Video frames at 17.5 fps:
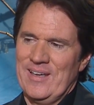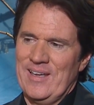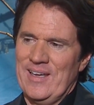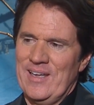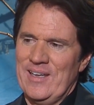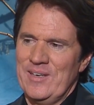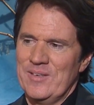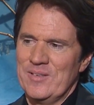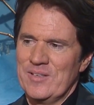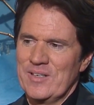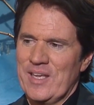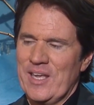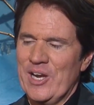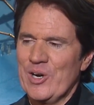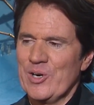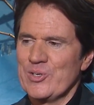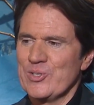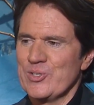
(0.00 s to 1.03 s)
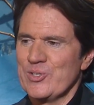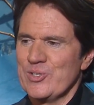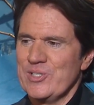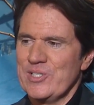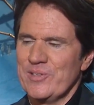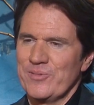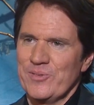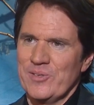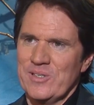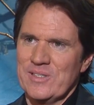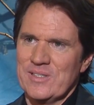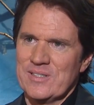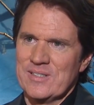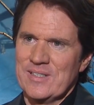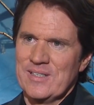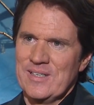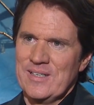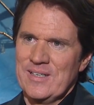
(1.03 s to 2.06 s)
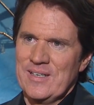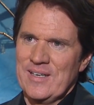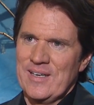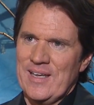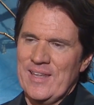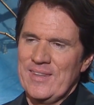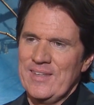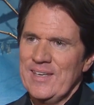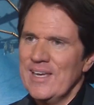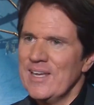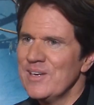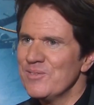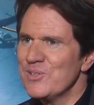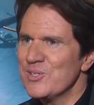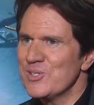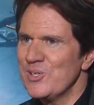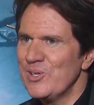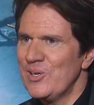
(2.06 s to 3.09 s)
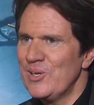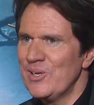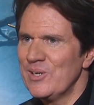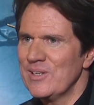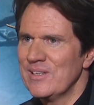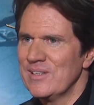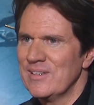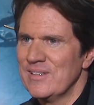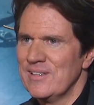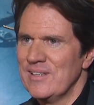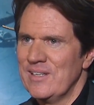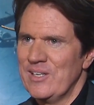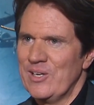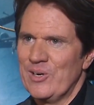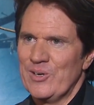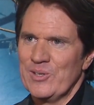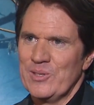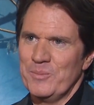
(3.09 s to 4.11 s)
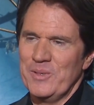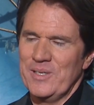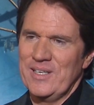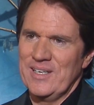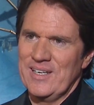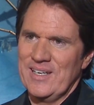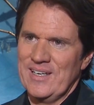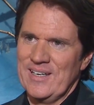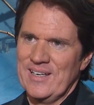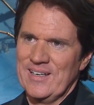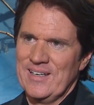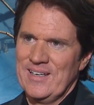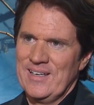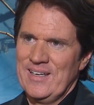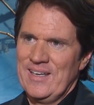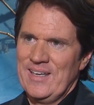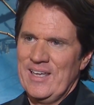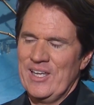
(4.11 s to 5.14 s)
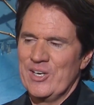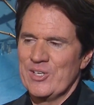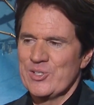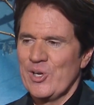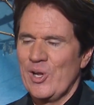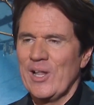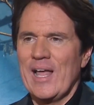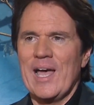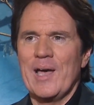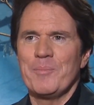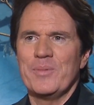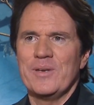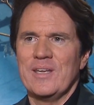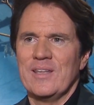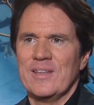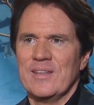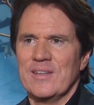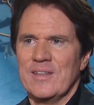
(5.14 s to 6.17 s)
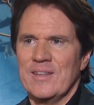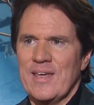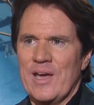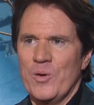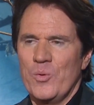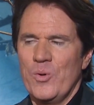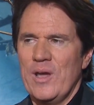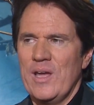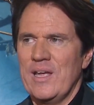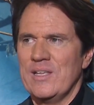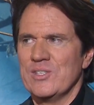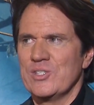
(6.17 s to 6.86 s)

And characters are different at the end of the song than they are at the beginning. And it's all happening that way.